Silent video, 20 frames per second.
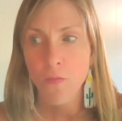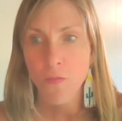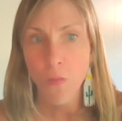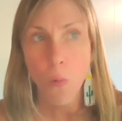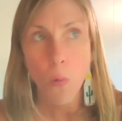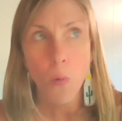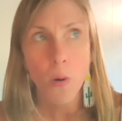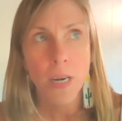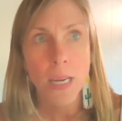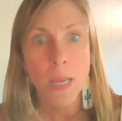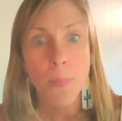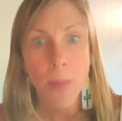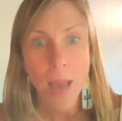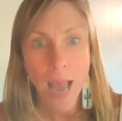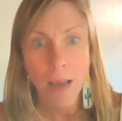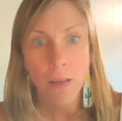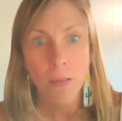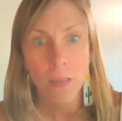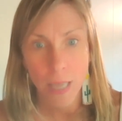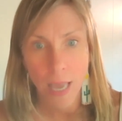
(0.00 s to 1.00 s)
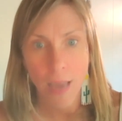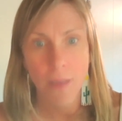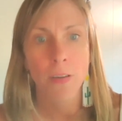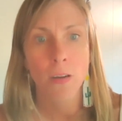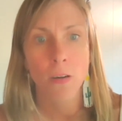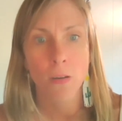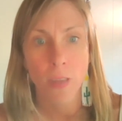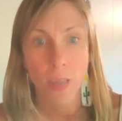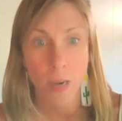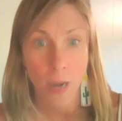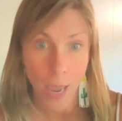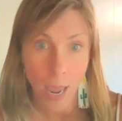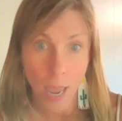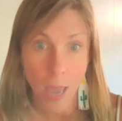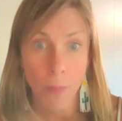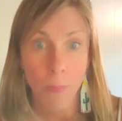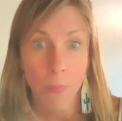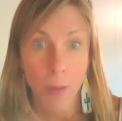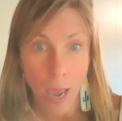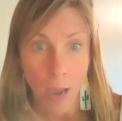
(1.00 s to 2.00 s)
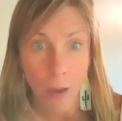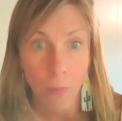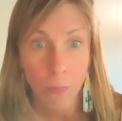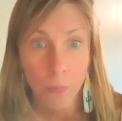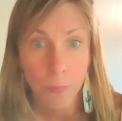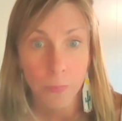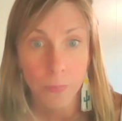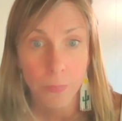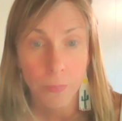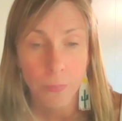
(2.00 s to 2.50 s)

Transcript: 40 pounds heavier than I am now,